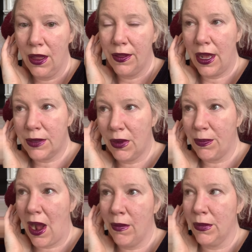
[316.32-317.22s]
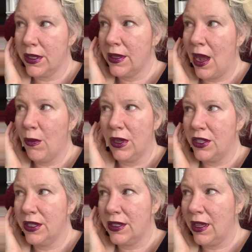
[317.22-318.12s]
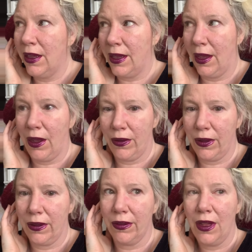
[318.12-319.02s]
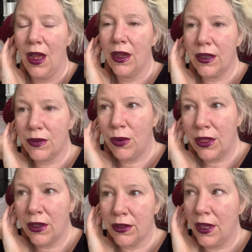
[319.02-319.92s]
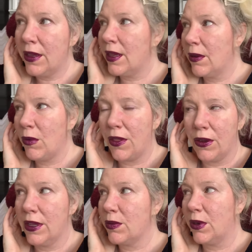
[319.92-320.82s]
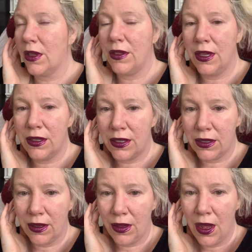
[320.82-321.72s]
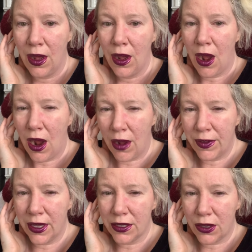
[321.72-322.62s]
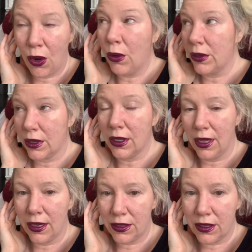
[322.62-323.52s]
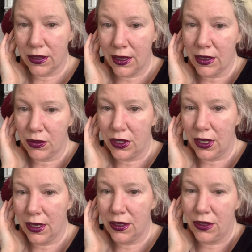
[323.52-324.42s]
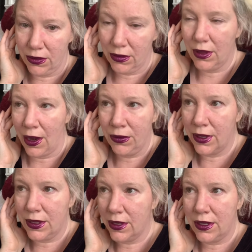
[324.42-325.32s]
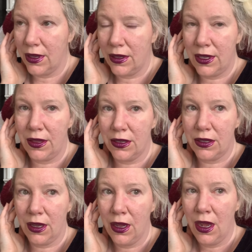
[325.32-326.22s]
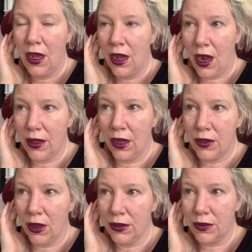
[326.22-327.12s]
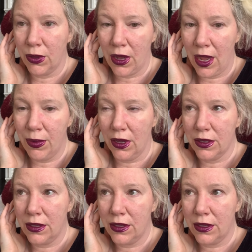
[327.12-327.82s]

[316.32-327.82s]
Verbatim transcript: That's my problem. It's not what she's thinking, because what they're thinking, whether it's one of these obvious corner clucks, because that's what she is. She, I don't need to say this to adults with eyeballs.